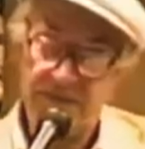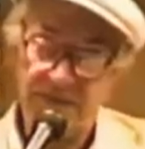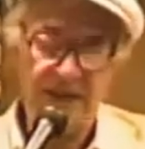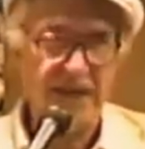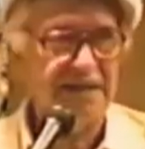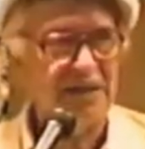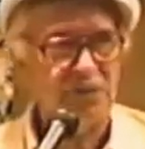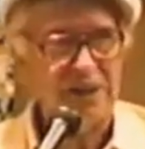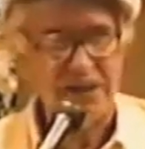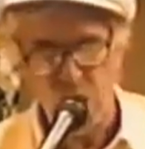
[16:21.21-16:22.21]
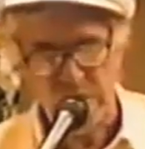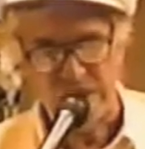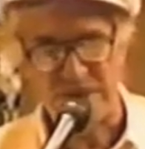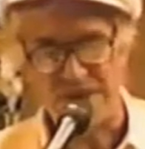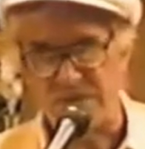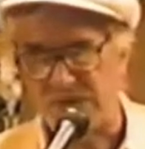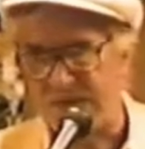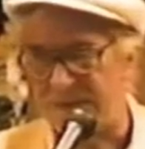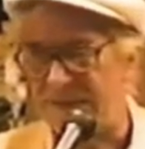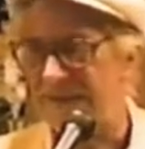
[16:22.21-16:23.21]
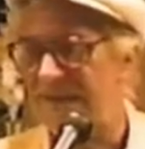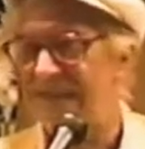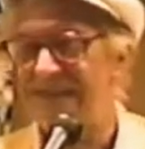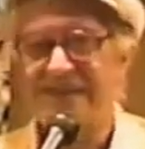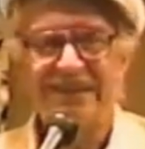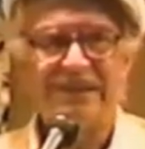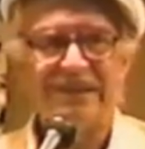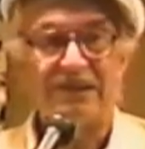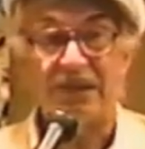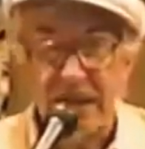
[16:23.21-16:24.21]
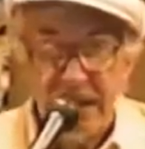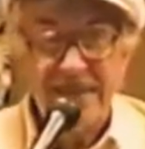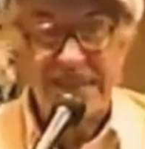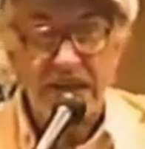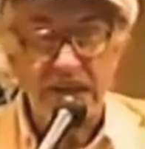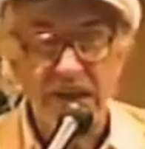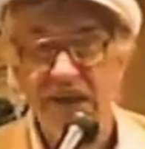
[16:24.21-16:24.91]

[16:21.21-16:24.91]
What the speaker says: Yeah, that's not really knowing someone, is it? Or, "See ya,"